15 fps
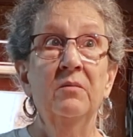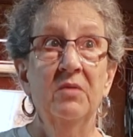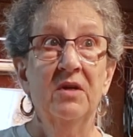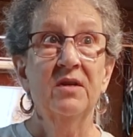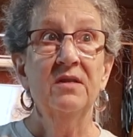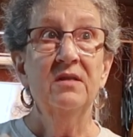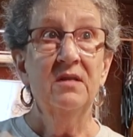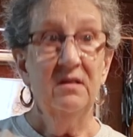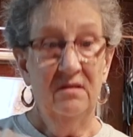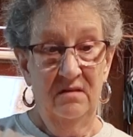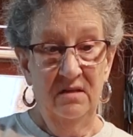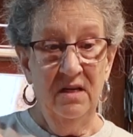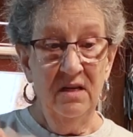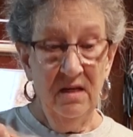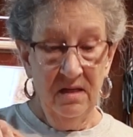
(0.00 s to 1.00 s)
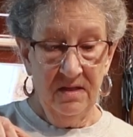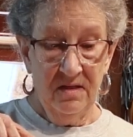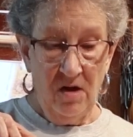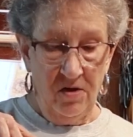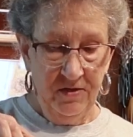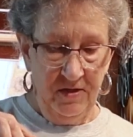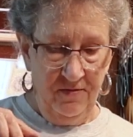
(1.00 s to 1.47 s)
because it can get
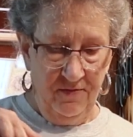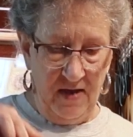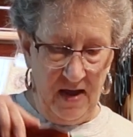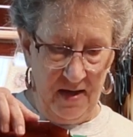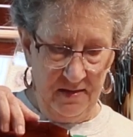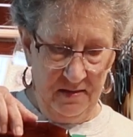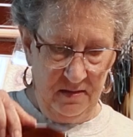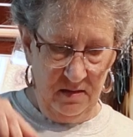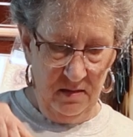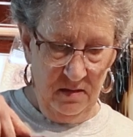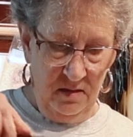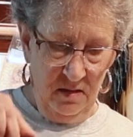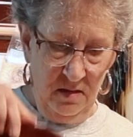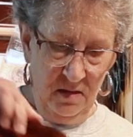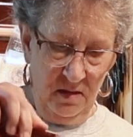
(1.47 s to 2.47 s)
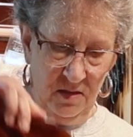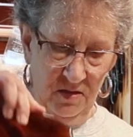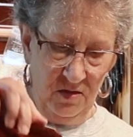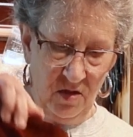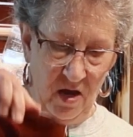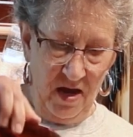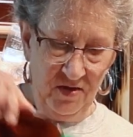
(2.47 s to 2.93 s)
salty fast.
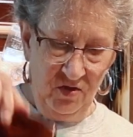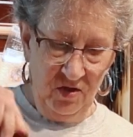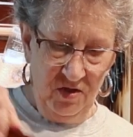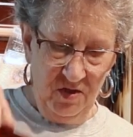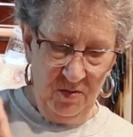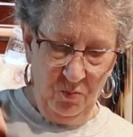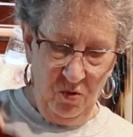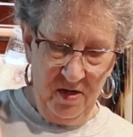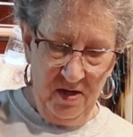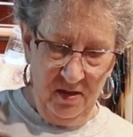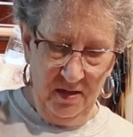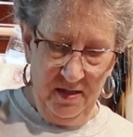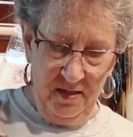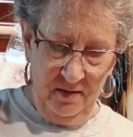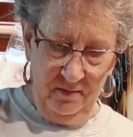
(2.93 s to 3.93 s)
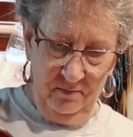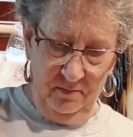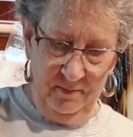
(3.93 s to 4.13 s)
So I just sprinkle it.